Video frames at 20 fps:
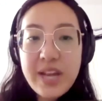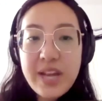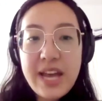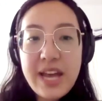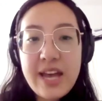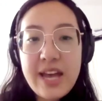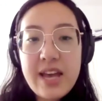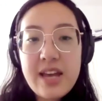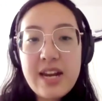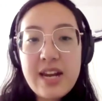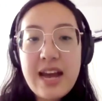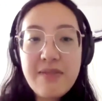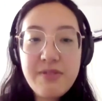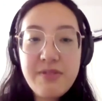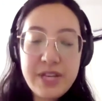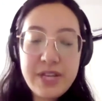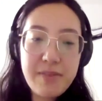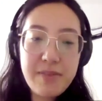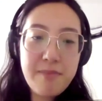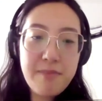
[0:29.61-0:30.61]
and I've
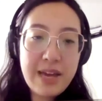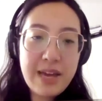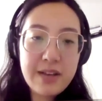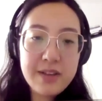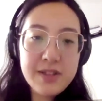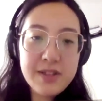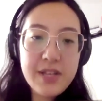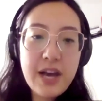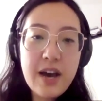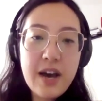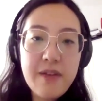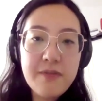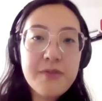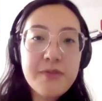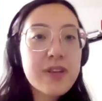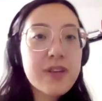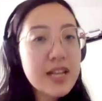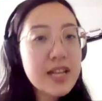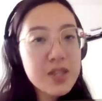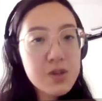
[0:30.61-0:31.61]
done a mix of
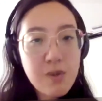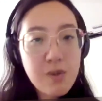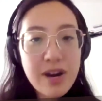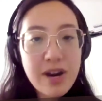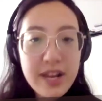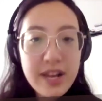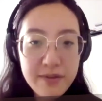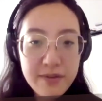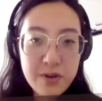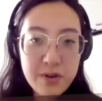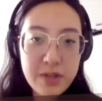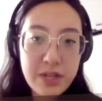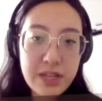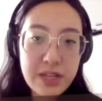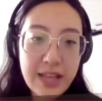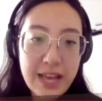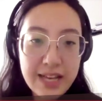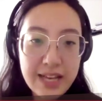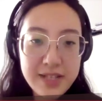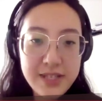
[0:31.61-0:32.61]
freelance writing for the
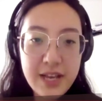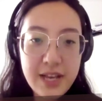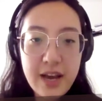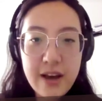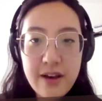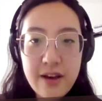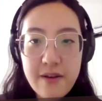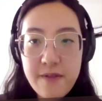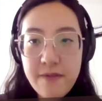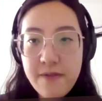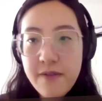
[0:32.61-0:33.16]
likes of